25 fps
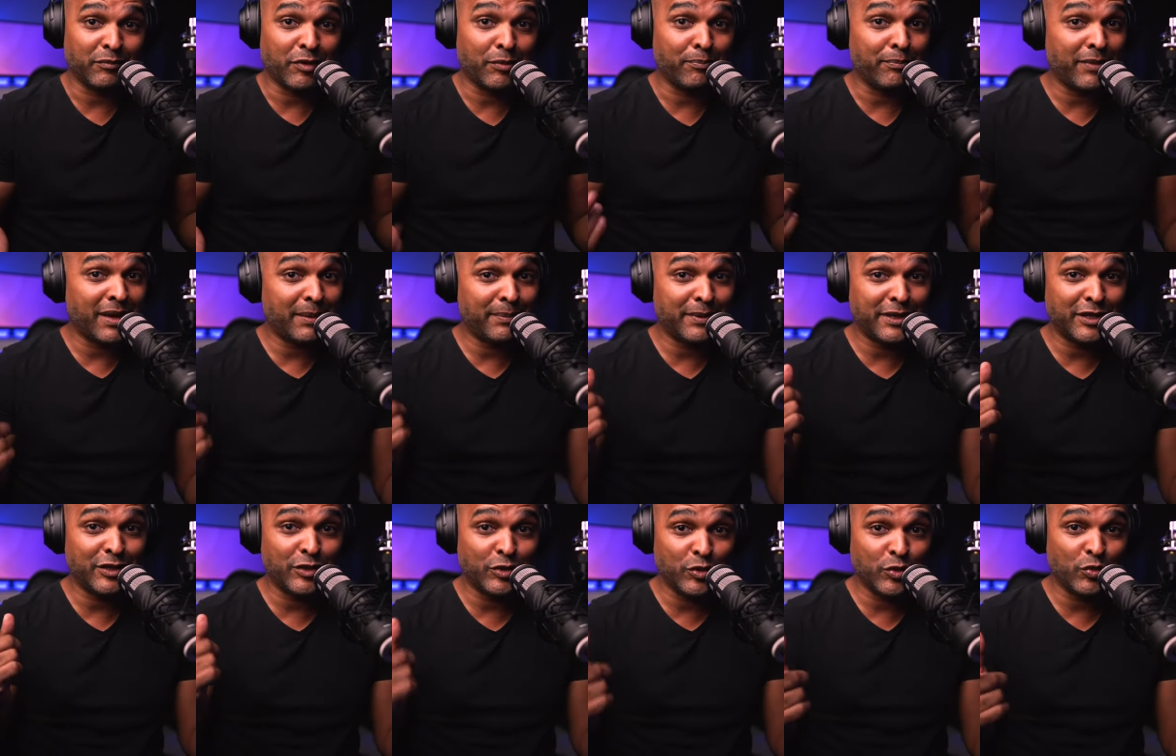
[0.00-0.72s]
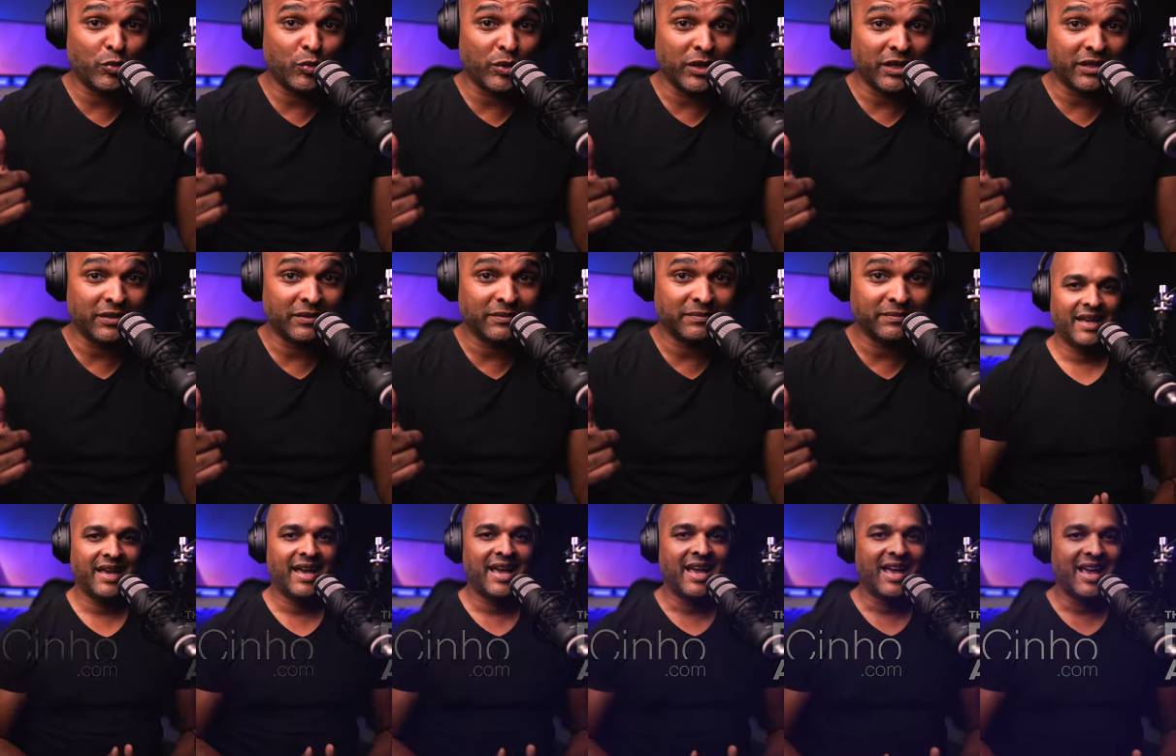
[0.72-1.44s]
but maybe you will.
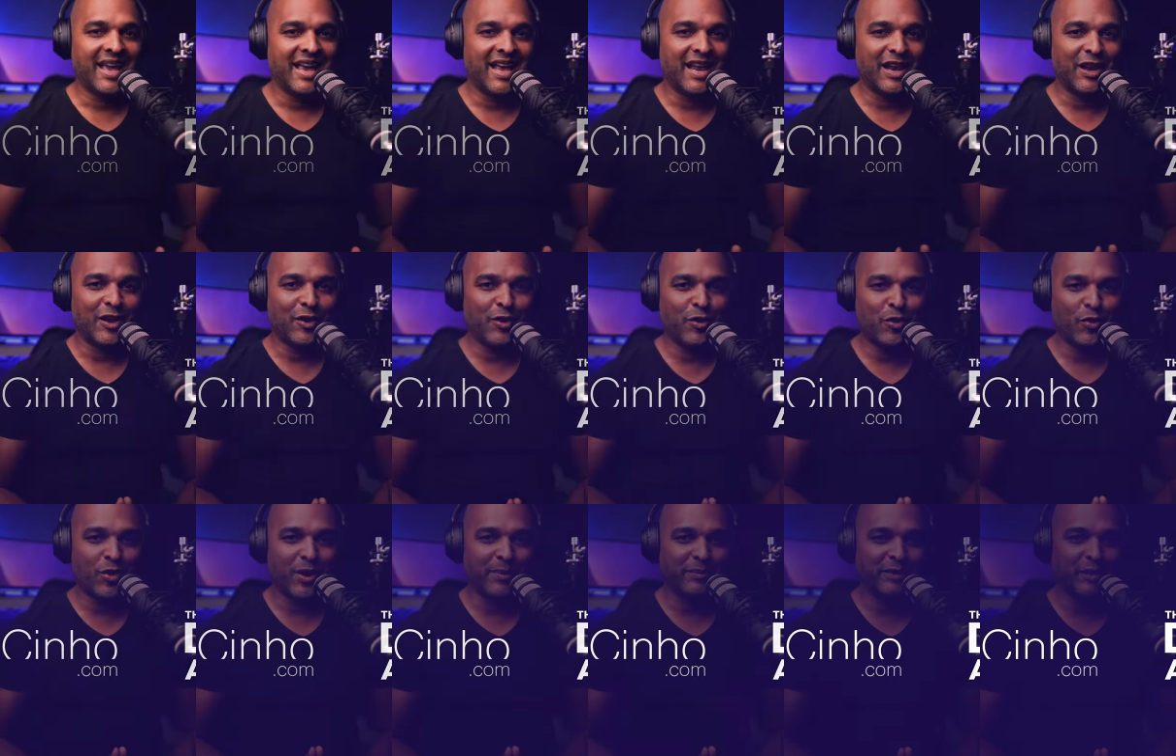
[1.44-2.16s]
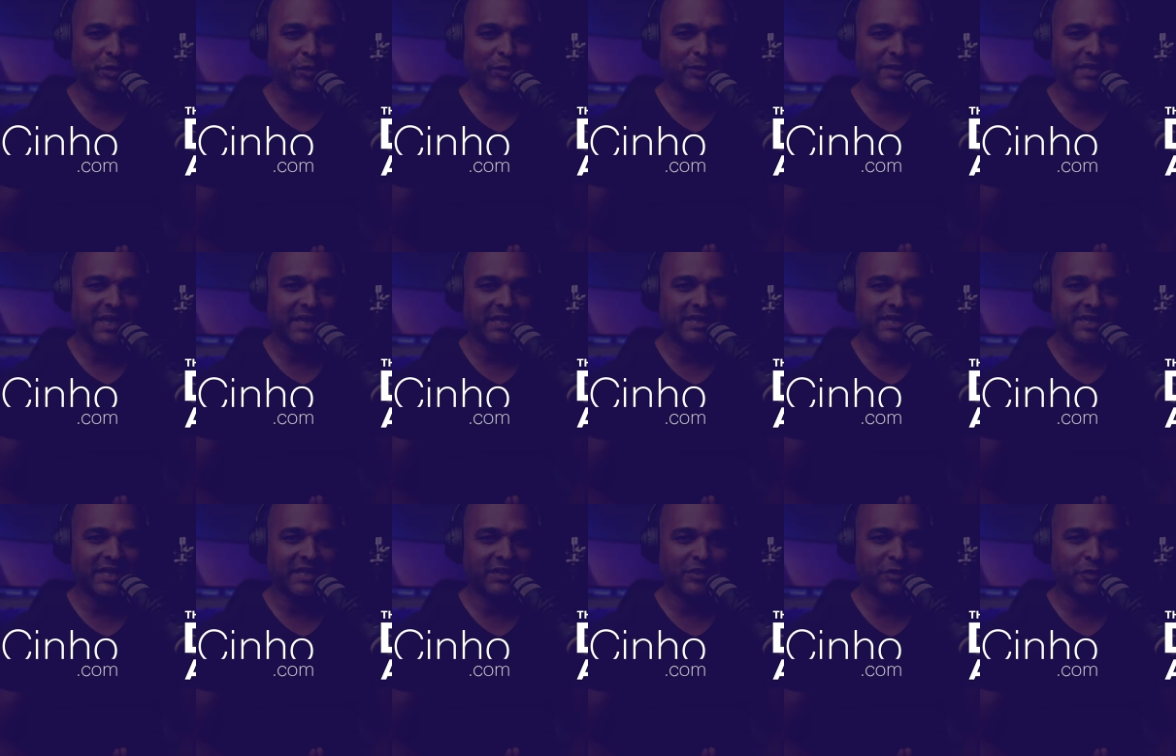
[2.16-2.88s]
Hello, I'm your host
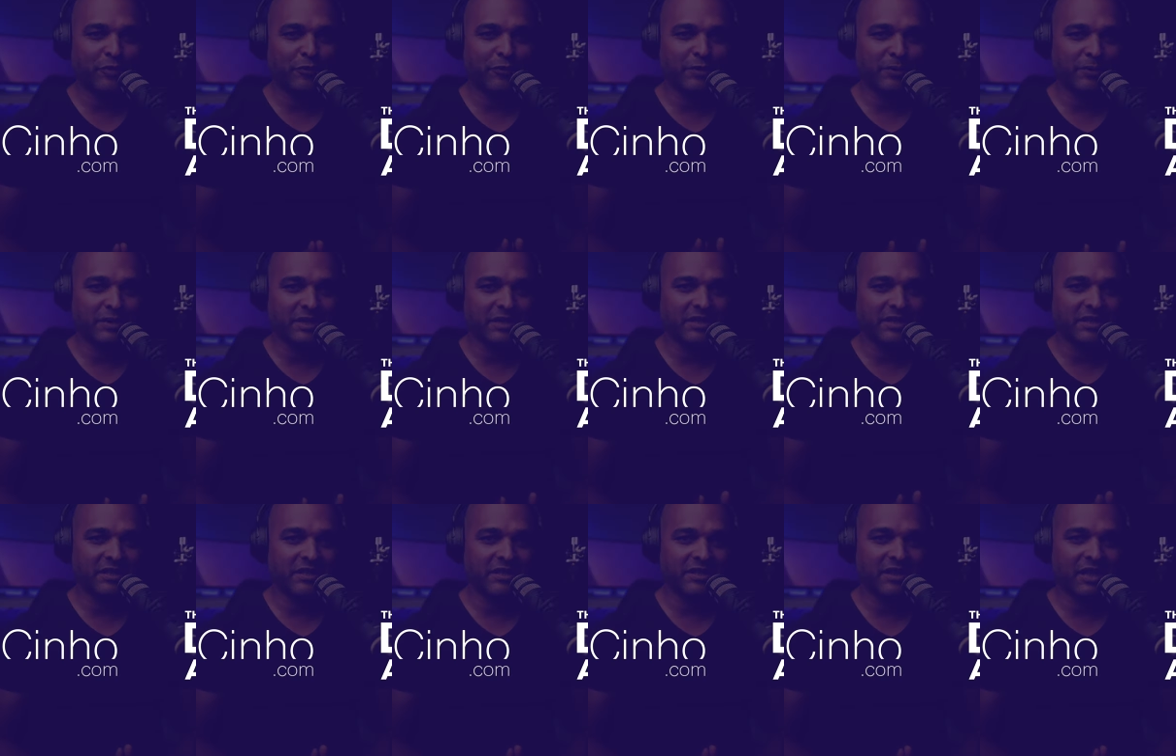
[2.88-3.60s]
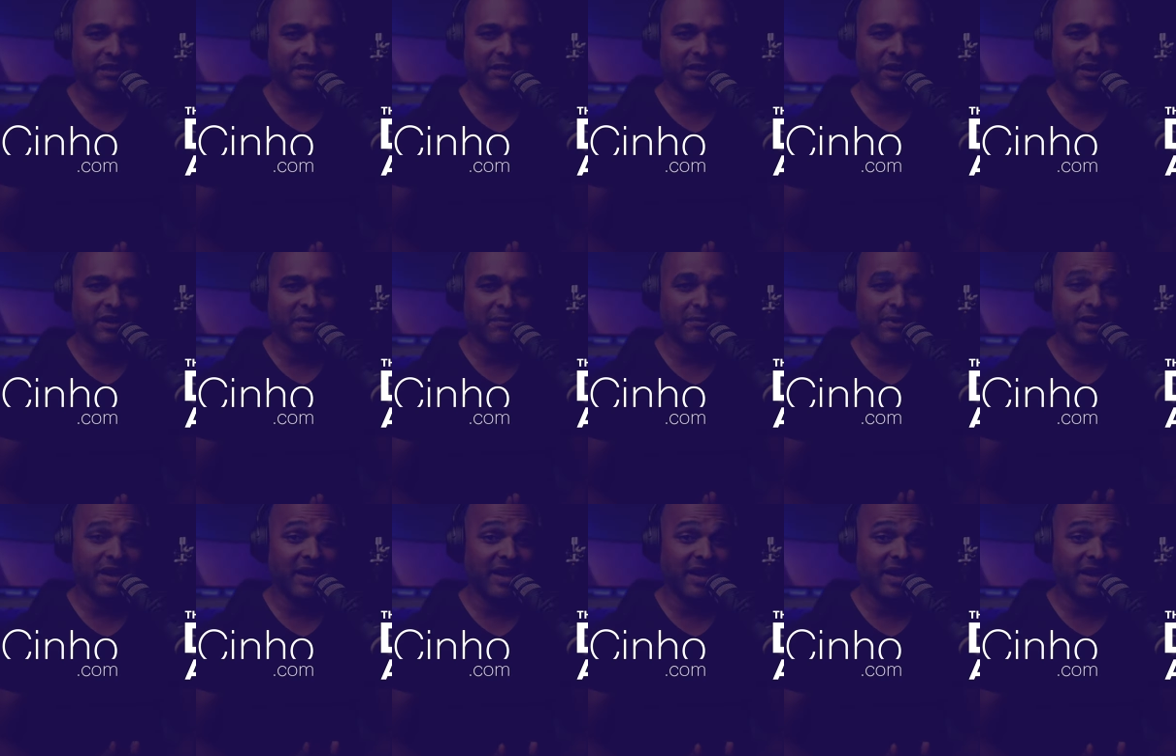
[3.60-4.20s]
Kaycinho from Kaycinho.com.